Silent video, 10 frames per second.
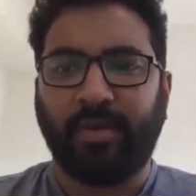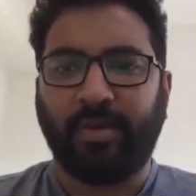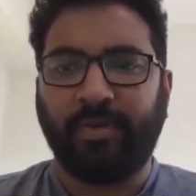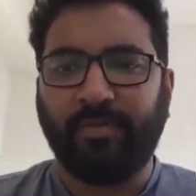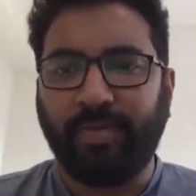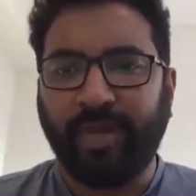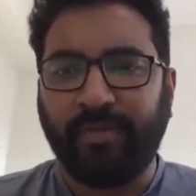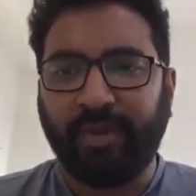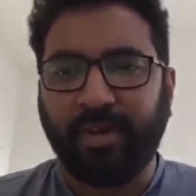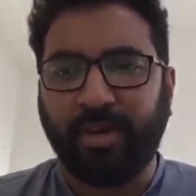We would
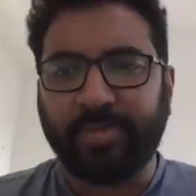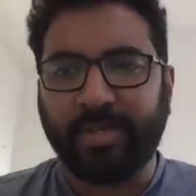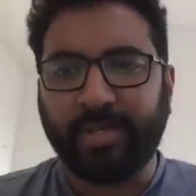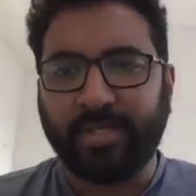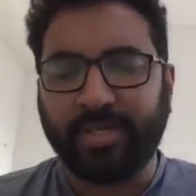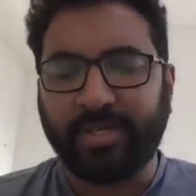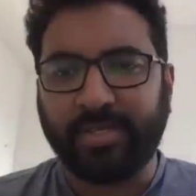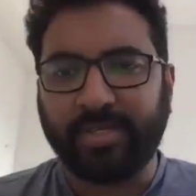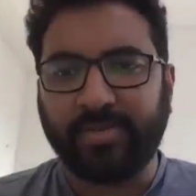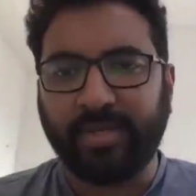be having optional test
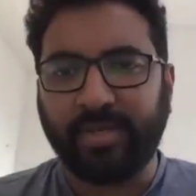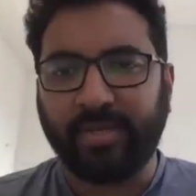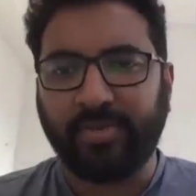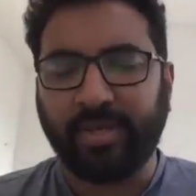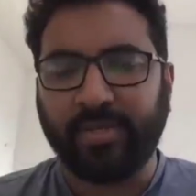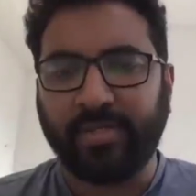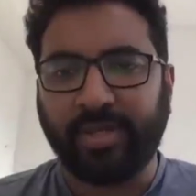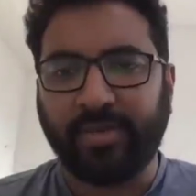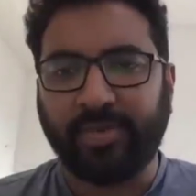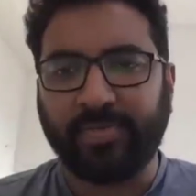series as well. You can check
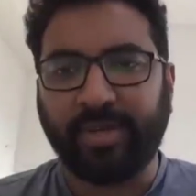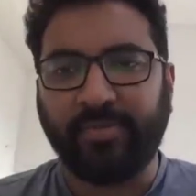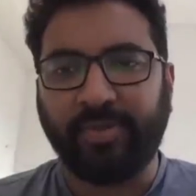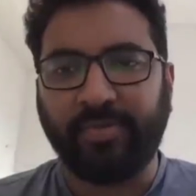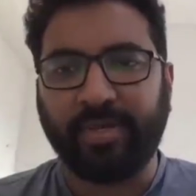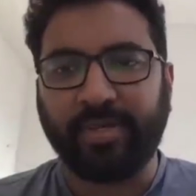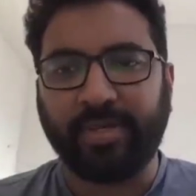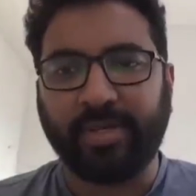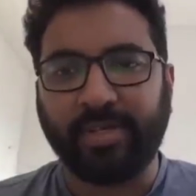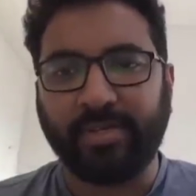the website for updated
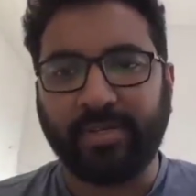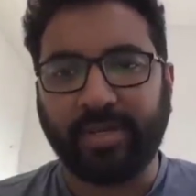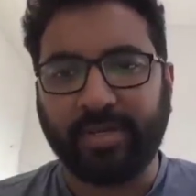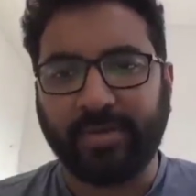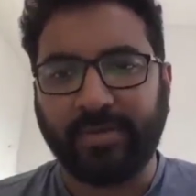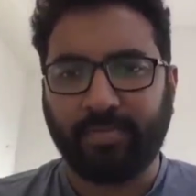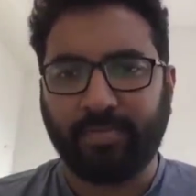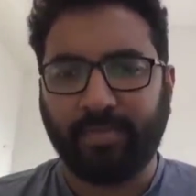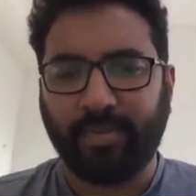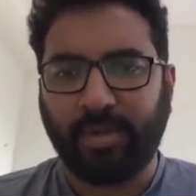details on that.
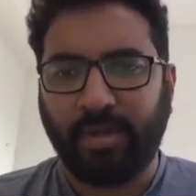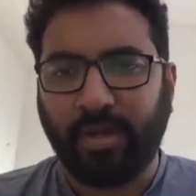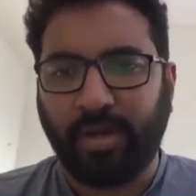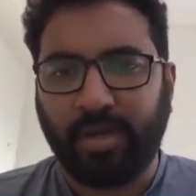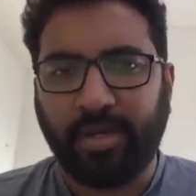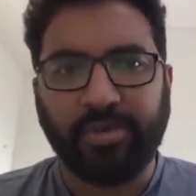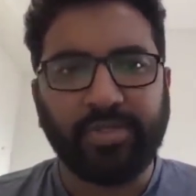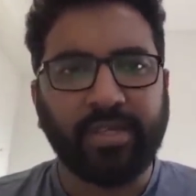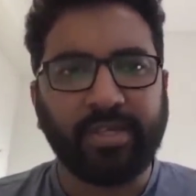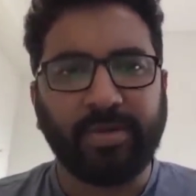Uh, did you check this
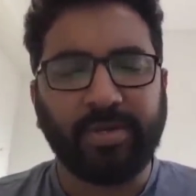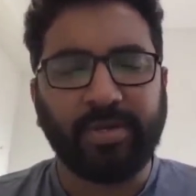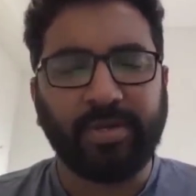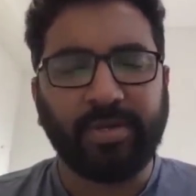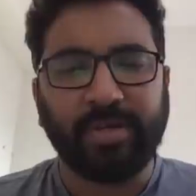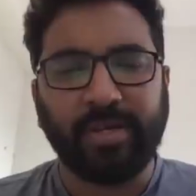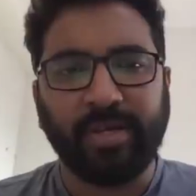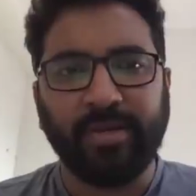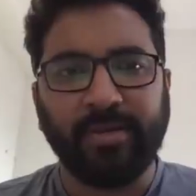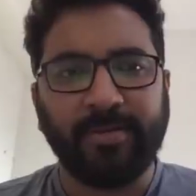particular
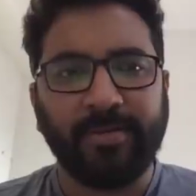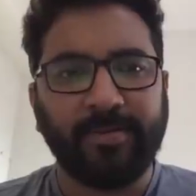link?